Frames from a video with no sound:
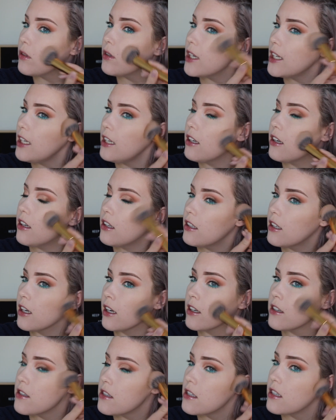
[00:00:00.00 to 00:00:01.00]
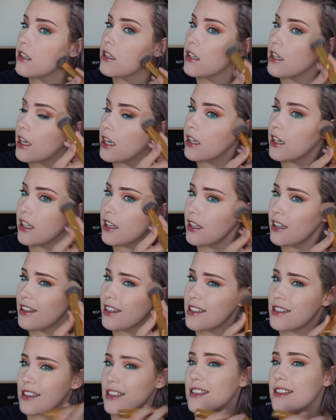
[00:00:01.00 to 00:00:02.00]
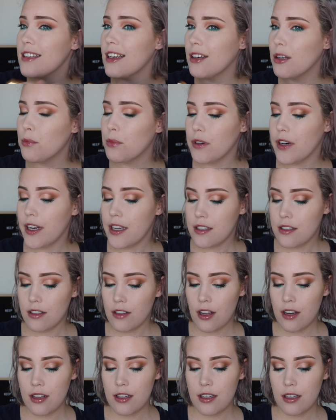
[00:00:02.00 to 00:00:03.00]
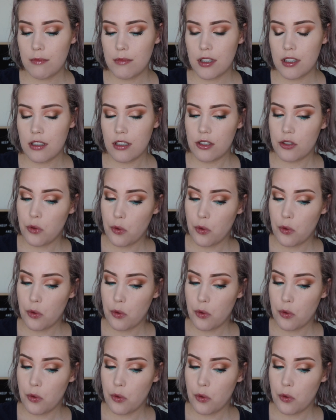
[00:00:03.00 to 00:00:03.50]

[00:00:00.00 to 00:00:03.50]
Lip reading: $20! And I think that's the sale price. A lot of times it's like